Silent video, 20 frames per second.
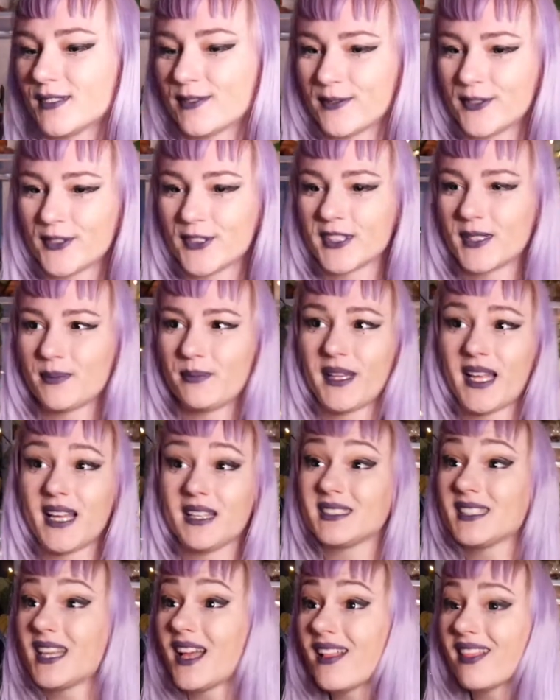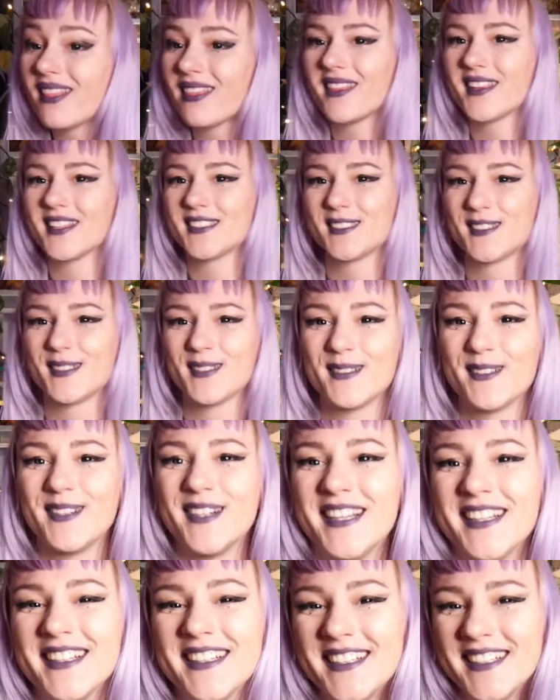for the plant's health, so
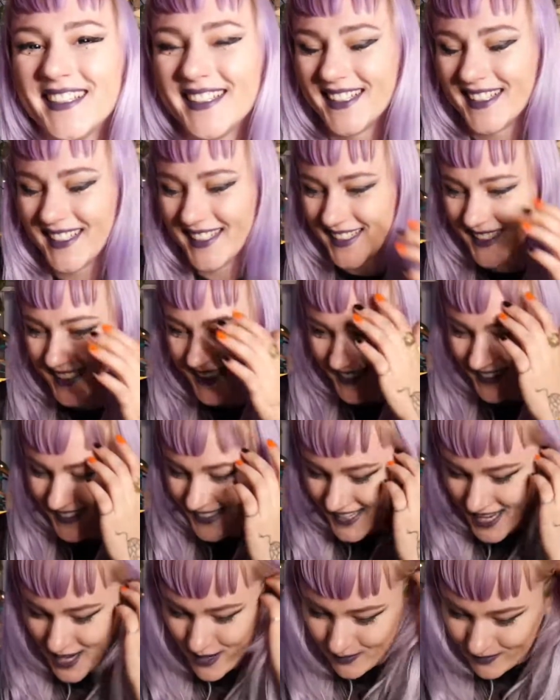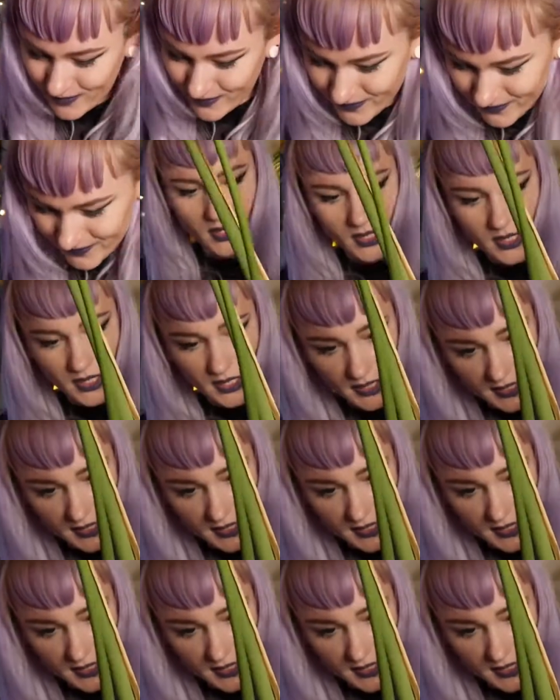yeah. I